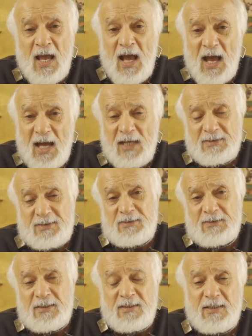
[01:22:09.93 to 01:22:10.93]
And
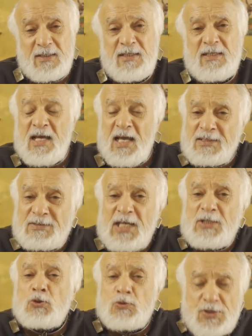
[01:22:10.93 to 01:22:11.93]

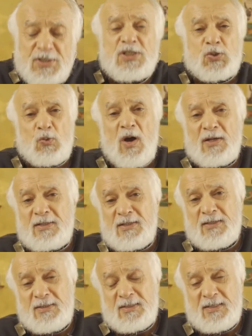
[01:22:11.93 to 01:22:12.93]
they use this one
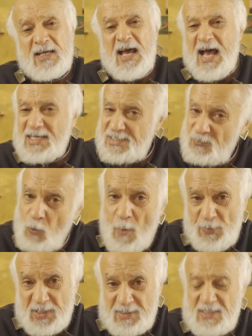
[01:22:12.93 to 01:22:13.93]
as a
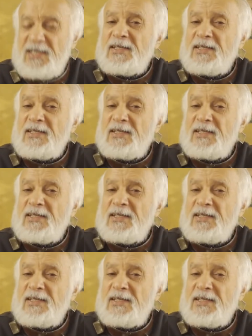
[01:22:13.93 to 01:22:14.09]
weapon.